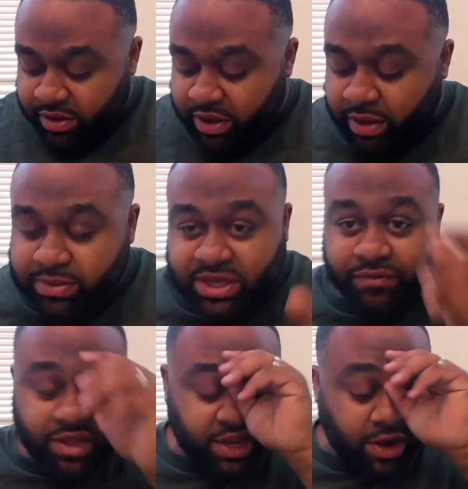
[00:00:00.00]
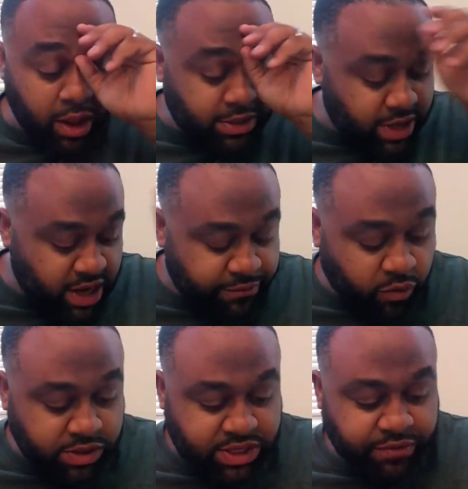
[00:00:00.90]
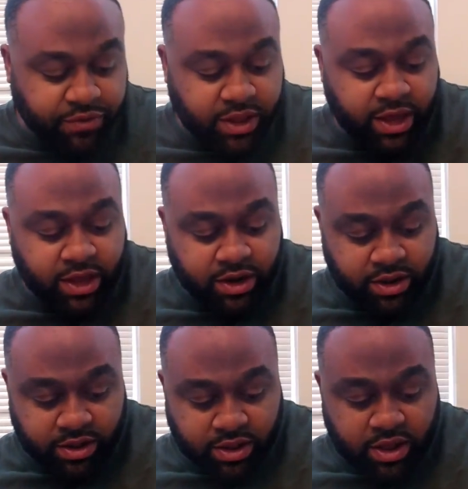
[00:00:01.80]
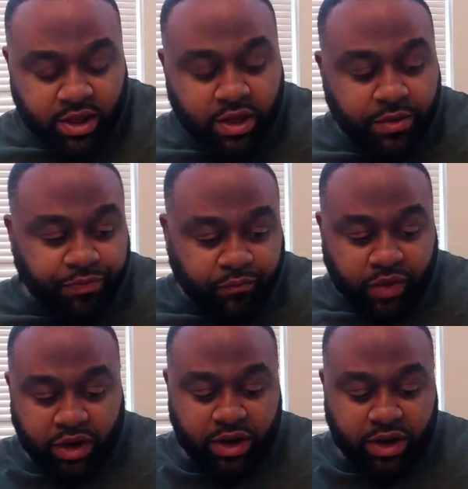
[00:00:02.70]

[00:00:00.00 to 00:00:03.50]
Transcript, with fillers: Yep, $17.84 for that.